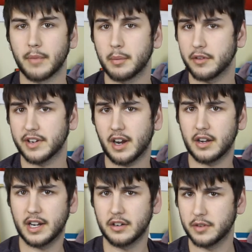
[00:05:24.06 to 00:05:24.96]
my boyfriend
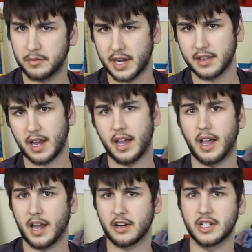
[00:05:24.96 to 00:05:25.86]
got interviewed by the
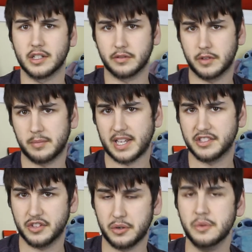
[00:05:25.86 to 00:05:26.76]
guy, I got interviewed by
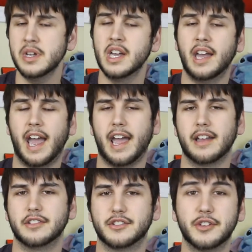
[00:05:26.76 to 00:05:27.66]
Sue,
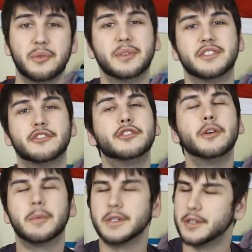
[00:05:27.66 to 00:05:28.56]
and Sue was
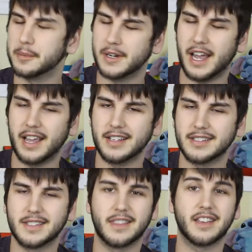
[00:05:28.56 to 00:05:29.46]
super
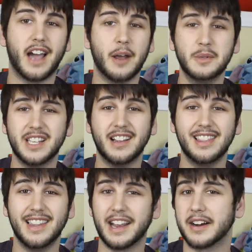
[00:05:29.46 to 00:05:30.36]
nice. The guy was
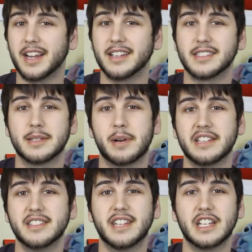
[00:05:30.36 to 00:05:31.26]
hilarious, the
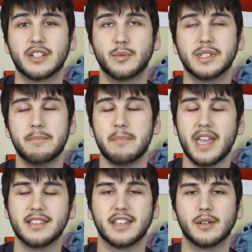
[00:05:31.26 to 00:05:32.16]
presentation was
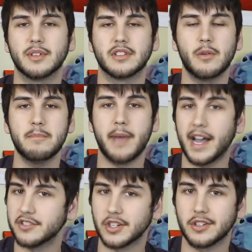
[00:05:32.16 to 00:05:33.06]
amazing, it was so
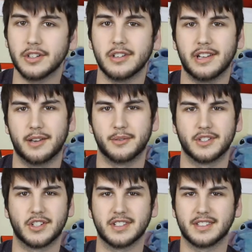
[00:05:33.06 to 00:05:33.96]
magical, it
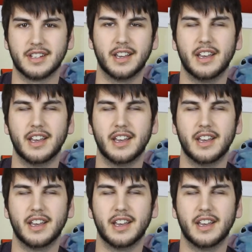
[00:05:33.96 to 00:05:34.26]
was just,